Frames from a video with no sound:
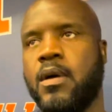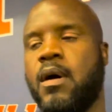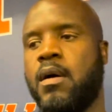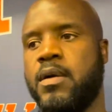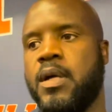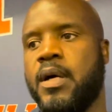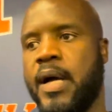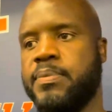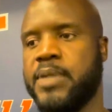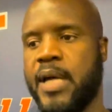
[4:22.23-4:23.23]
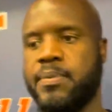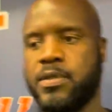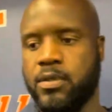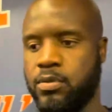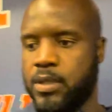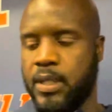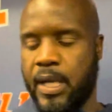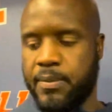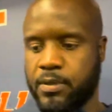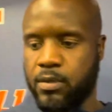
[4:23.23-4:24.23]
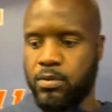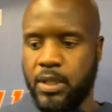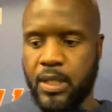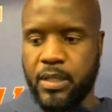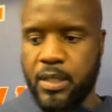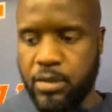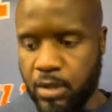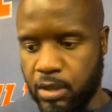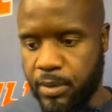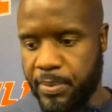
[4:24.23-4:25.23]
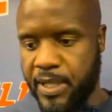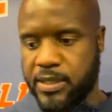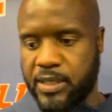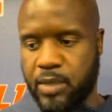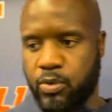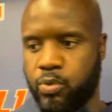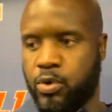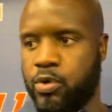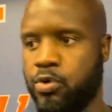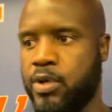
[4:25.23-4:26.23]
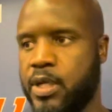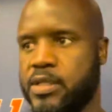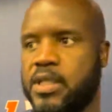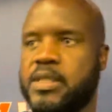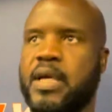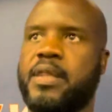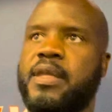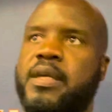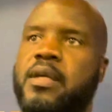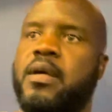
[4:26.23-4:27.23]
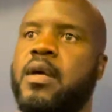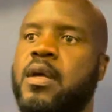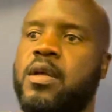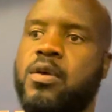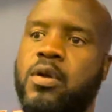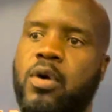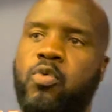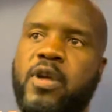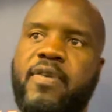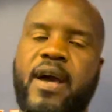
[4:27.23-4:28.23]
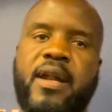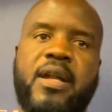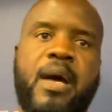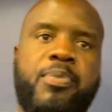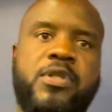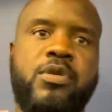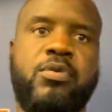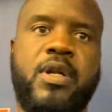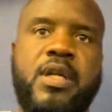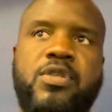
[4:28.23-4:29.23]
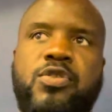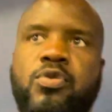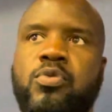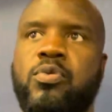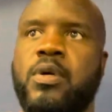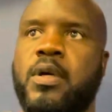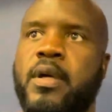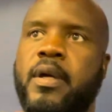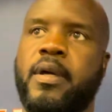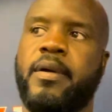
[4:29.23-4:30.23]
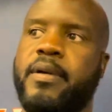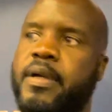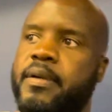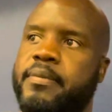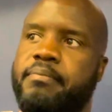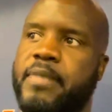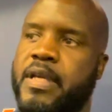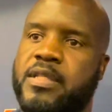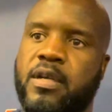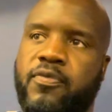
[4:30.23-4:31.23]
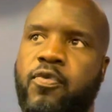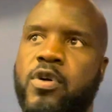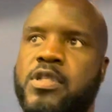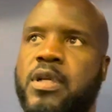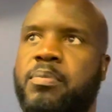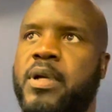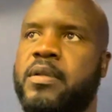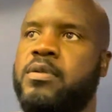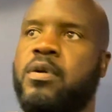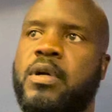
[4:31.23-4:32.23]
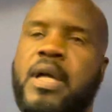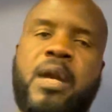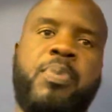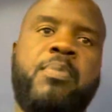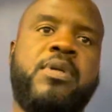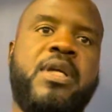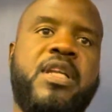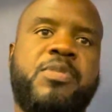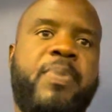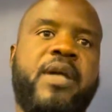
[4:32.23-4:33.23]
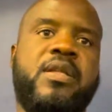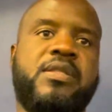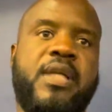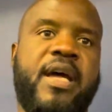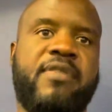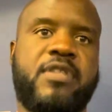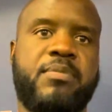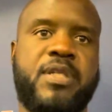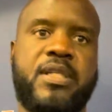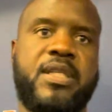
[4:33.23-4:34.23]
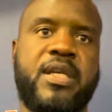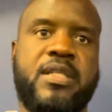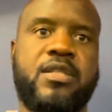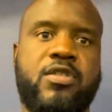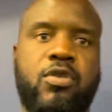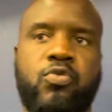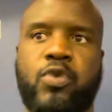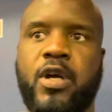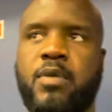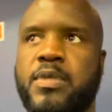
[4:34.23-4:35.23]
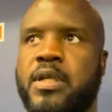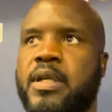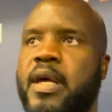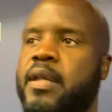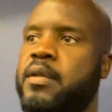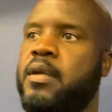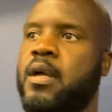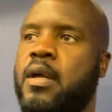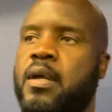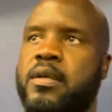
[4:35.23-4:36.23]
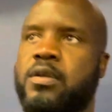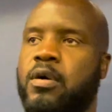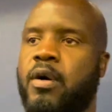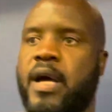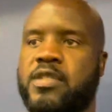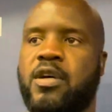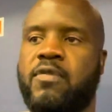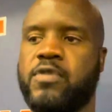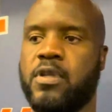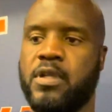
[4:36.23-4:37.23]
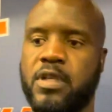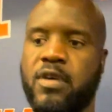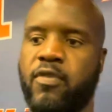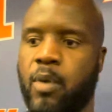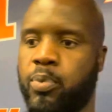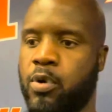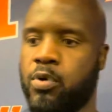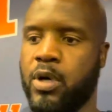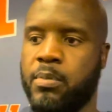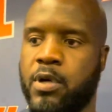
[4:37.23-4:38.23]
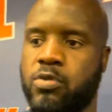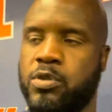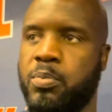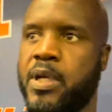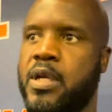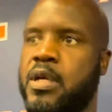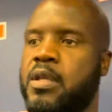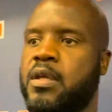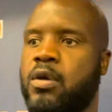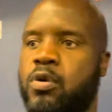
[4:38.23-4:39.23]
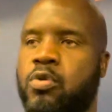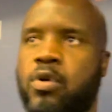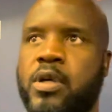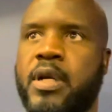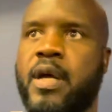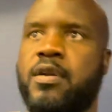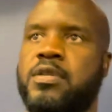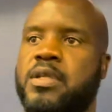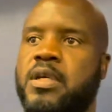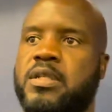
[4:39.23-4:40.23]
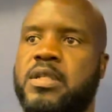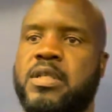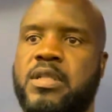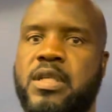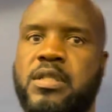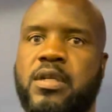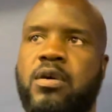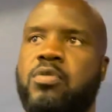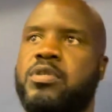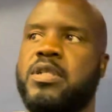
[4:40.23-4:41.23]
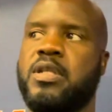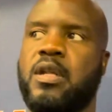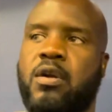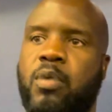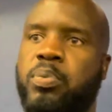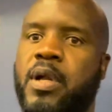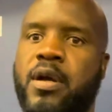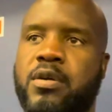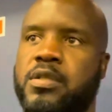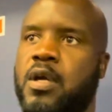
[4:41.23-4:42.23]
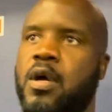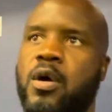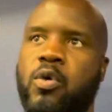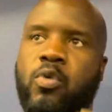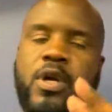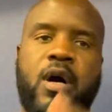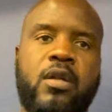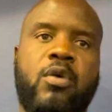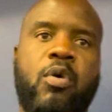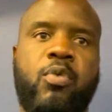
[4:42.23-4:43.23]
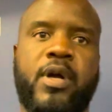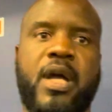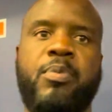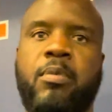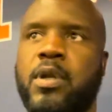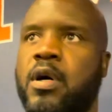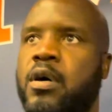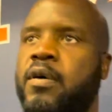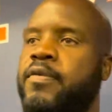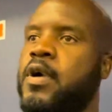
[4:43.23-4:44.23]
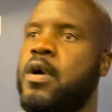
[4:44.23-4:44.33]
Oh, yeah, absolutely. Absolutely. And, you know, the biggest thing with recruiting is just, I think, you know, we've had an opportunity to it's unfortunate, but, you know, a lot of people didn't expect us to have some success in certain realms. And you know, hats off to the leader of our program, Coach B, and then our coordinators and other assistant coaches and then our players. We all know what we're capable of.